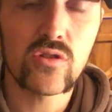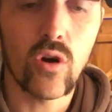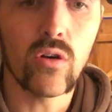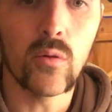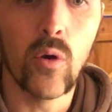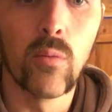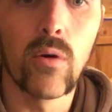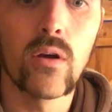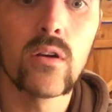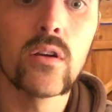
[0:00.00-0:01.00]
tighten them up.
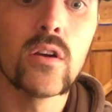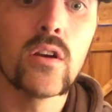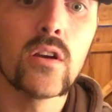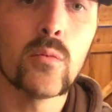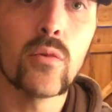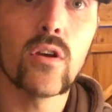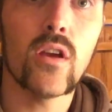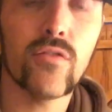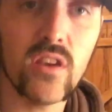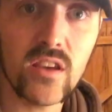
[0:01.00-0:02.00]
But
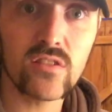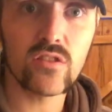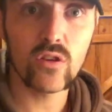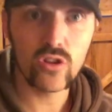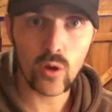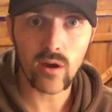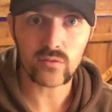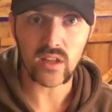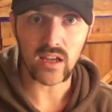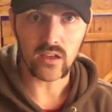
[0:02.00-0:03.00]
if it is, you do
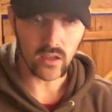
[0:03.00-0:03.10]
have that